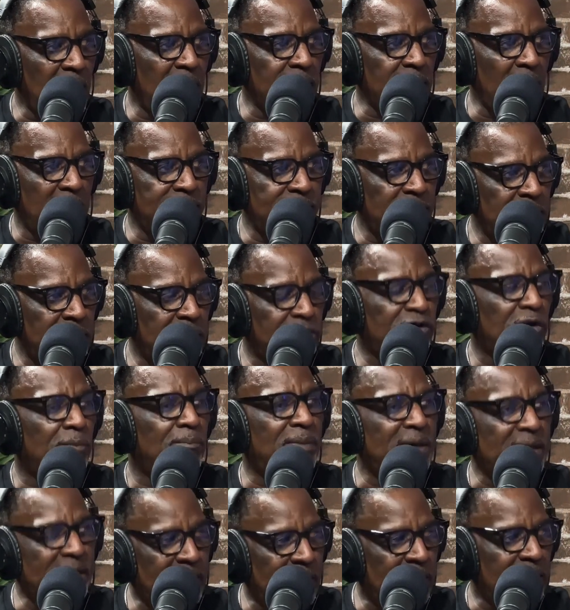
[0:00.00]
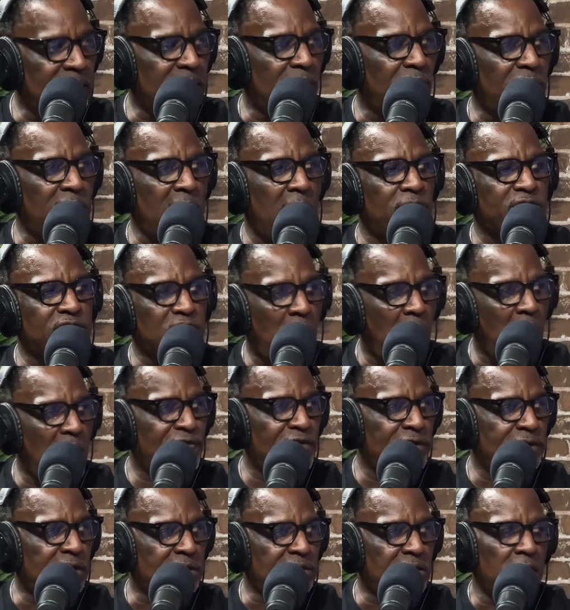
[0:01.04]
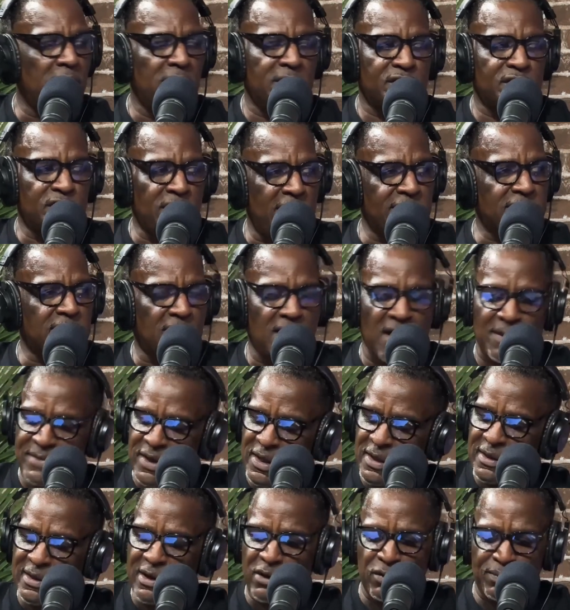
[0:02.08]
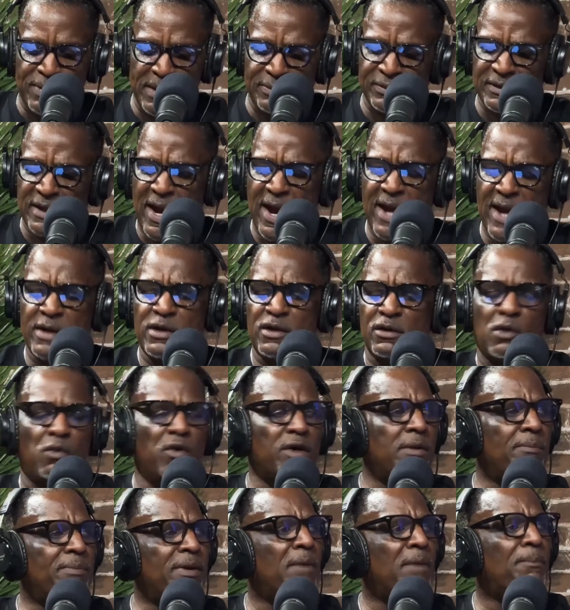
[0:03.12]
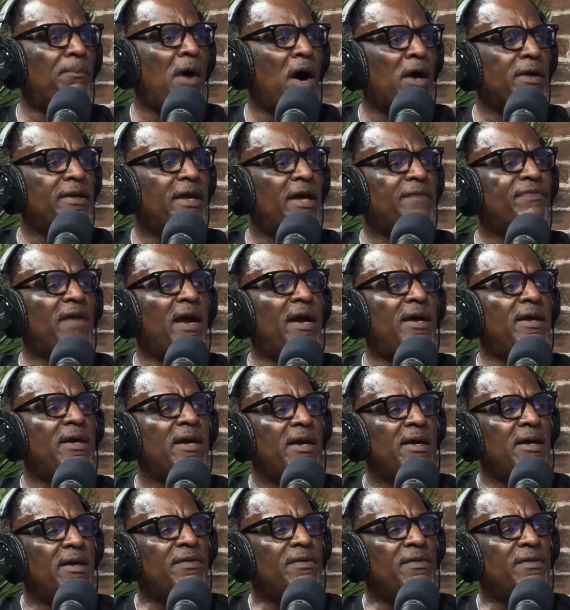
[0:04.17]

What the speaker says: I needed to be in. And when I was offered the chance to come in, there were people say, hey, you don't want to be a part of that.